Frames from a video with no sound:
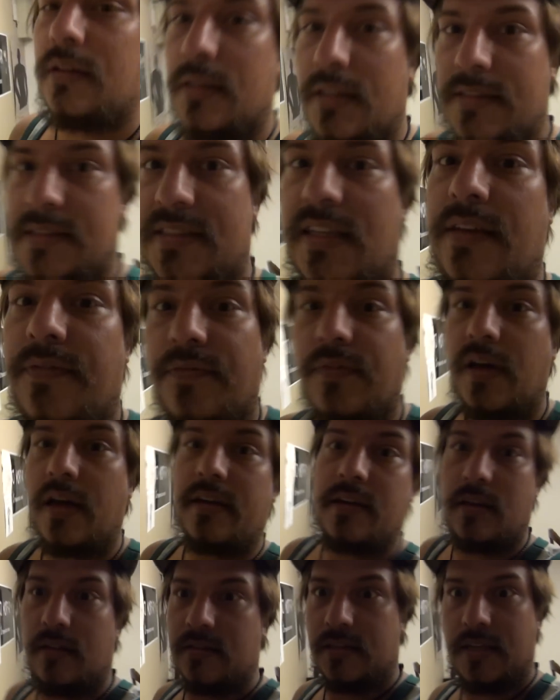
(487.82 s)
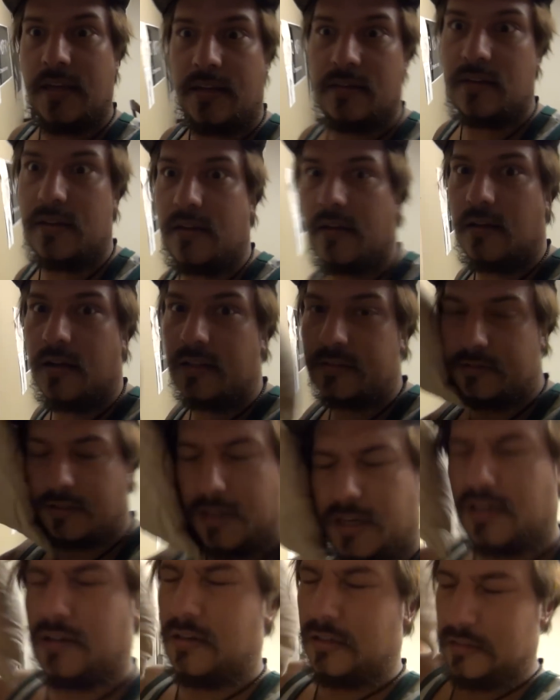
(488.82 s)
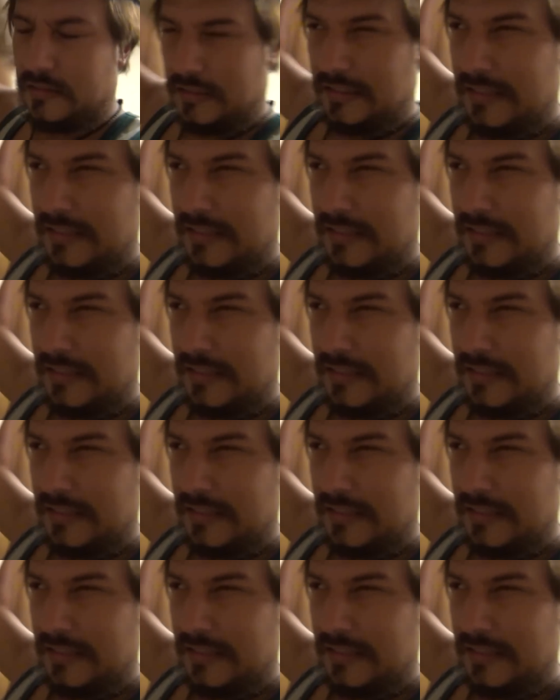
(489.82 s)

Let's see if I can get under here.